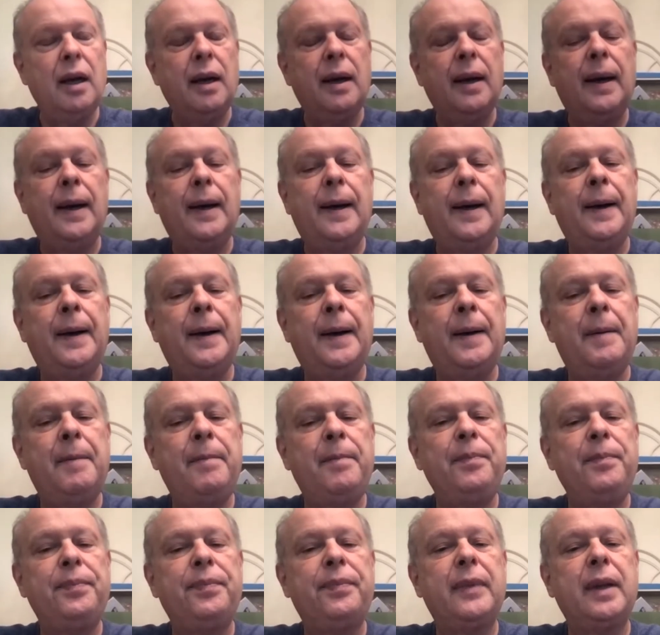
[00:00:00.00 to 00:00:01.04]

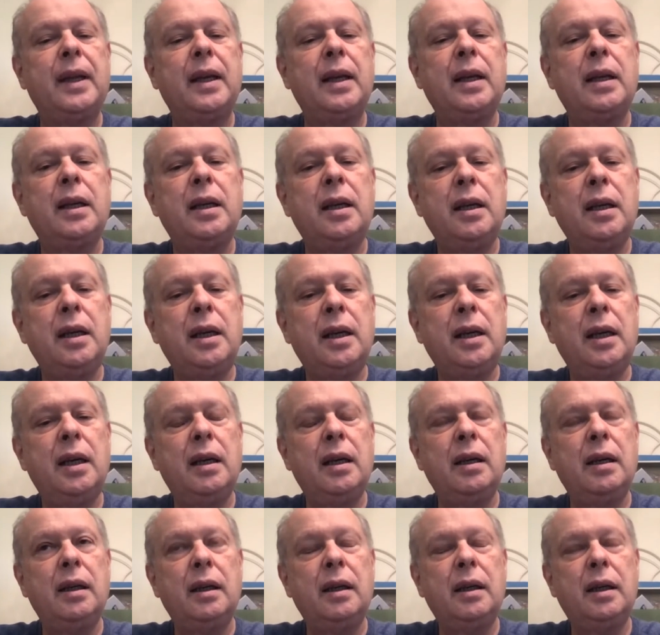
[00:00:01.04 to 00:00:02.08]
Um, he
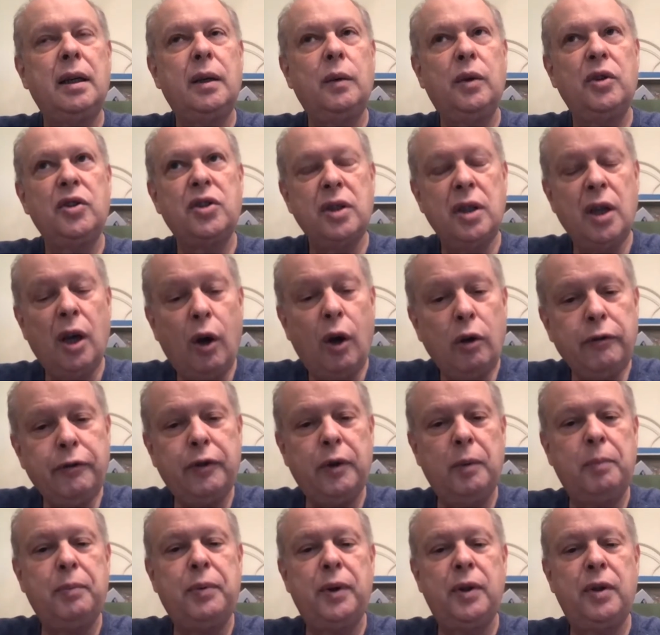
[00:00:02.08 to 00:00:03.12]
he was known for
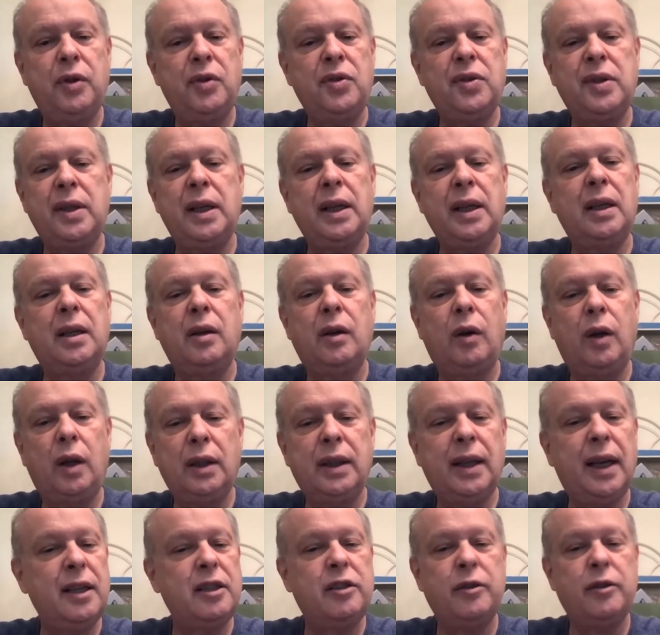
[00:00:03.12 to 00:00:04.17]
producing all
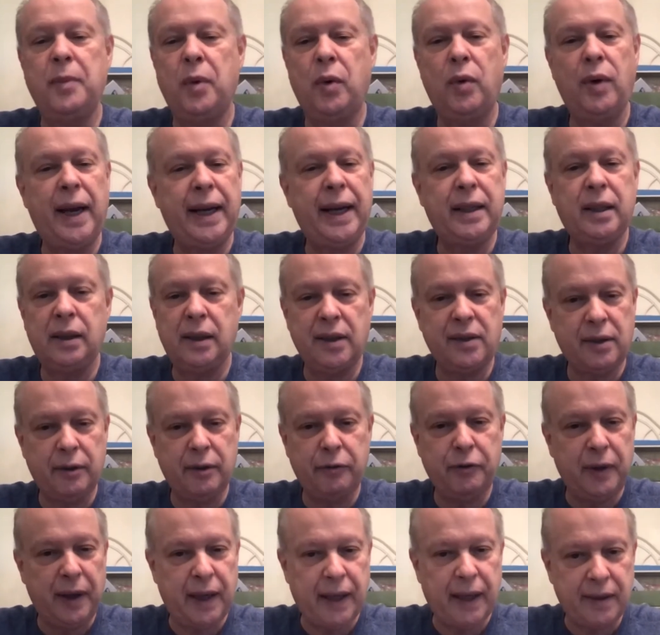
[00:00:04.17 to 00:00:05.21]
kinds of miraculous
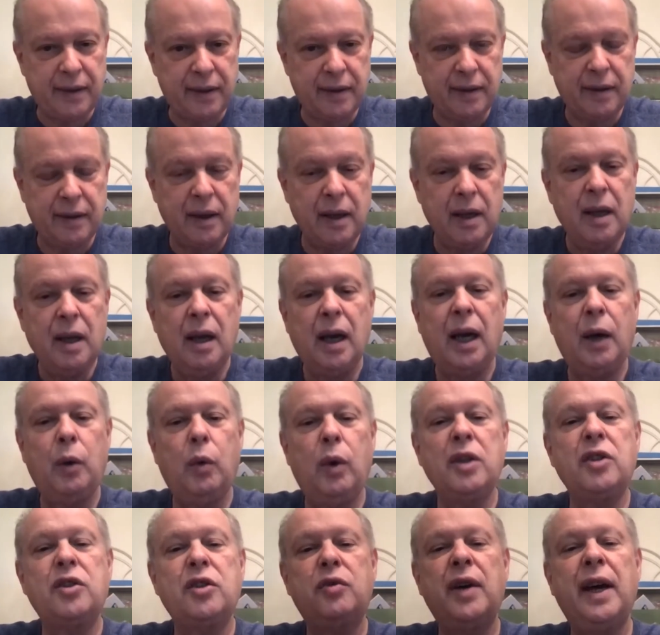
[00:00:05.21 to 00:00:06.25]
effects. I
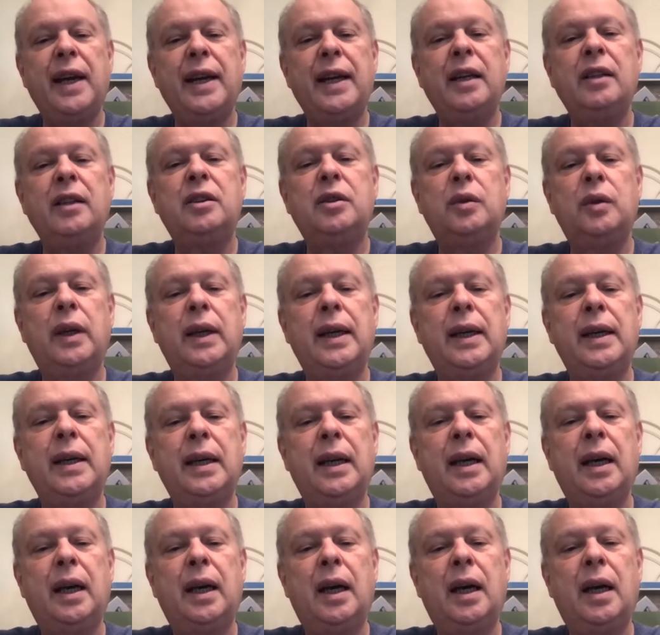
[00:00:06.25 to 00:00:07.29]
once ran into a
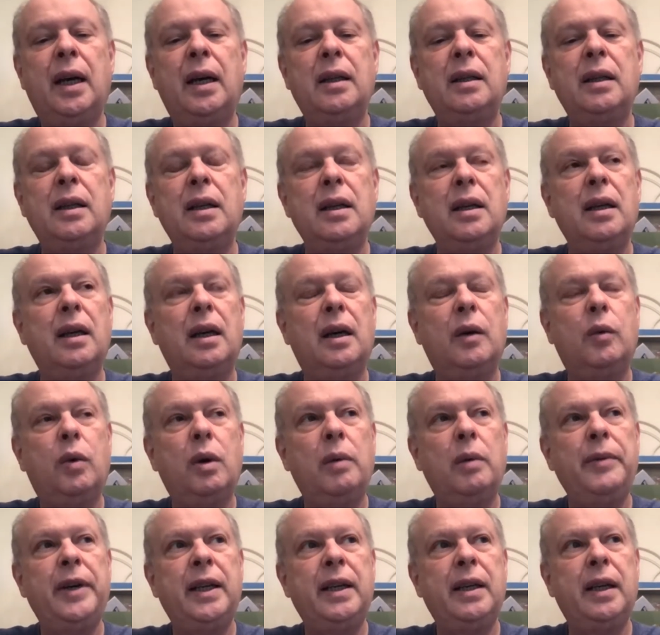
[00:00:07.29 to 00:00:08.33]
uh, a
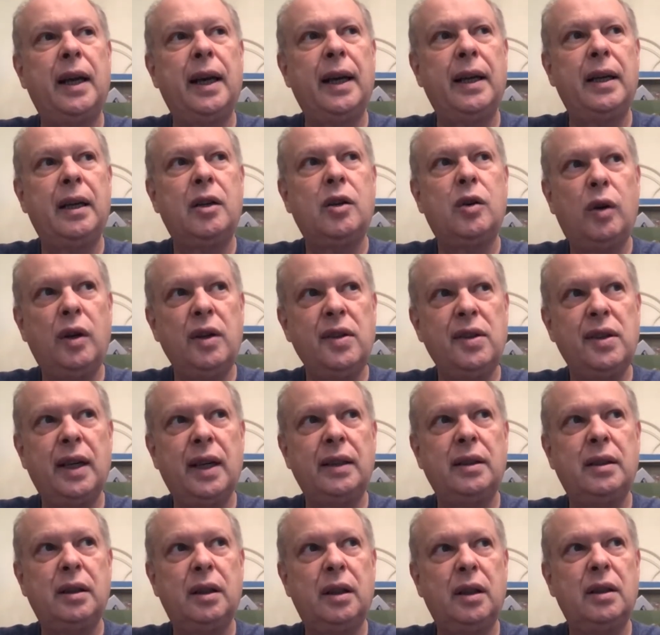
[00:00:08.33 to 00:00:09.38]
woman at a course I
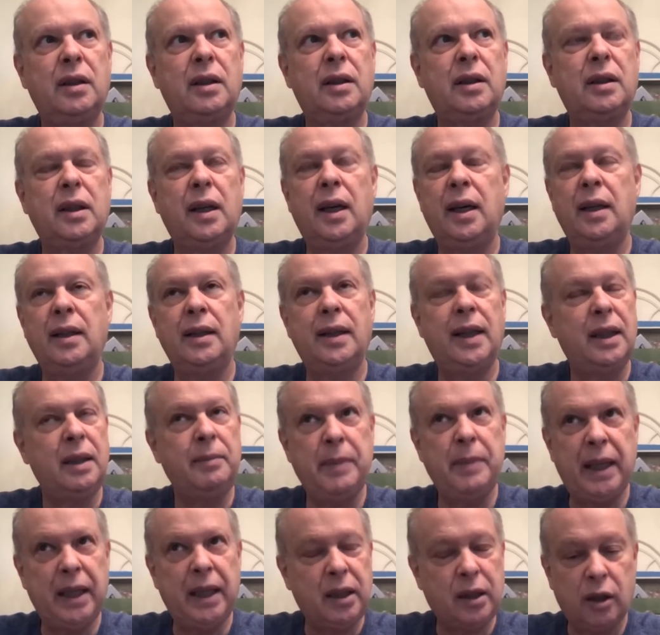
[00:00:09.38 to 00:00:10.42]
took, uh, not a
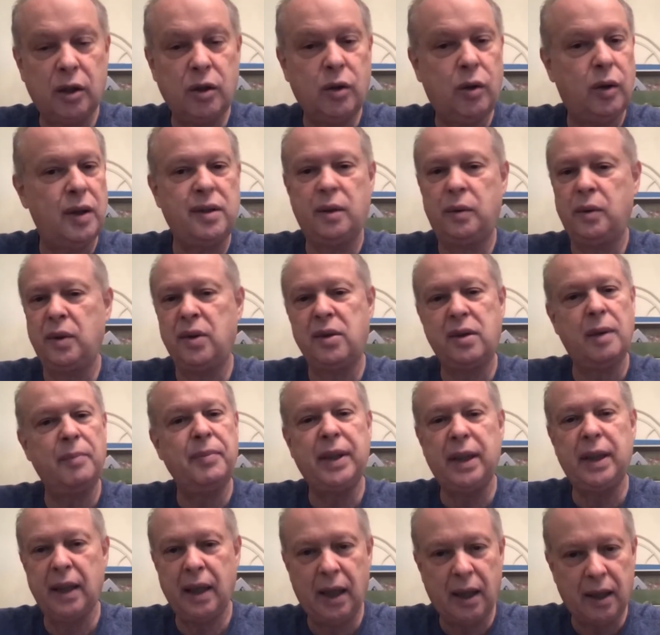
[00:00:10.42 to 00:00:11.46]
medical course, it was
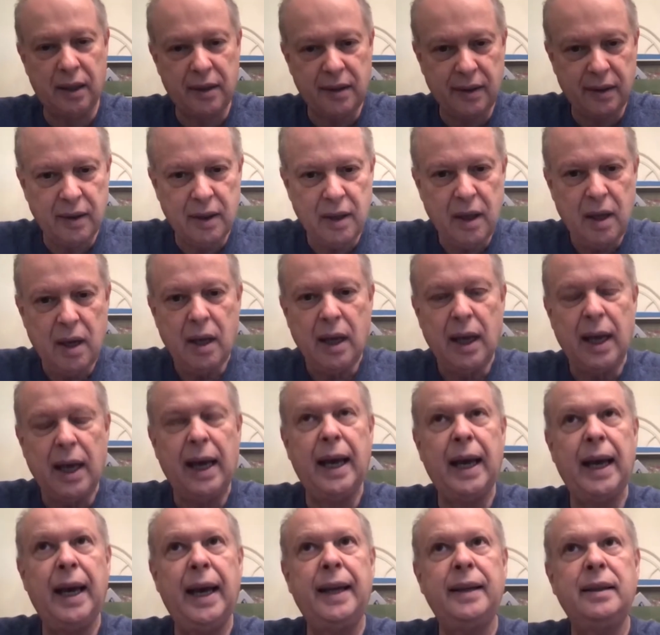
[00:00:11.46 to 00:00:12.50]
something else,
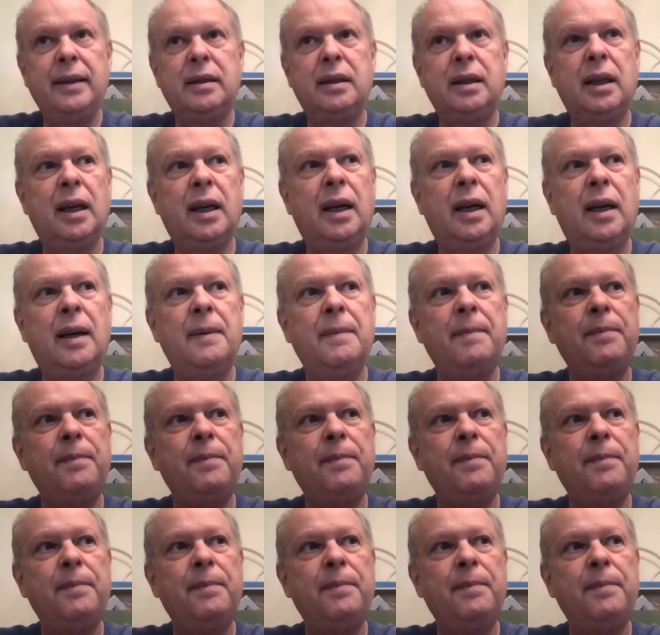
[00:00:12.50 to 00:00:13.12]
and uh,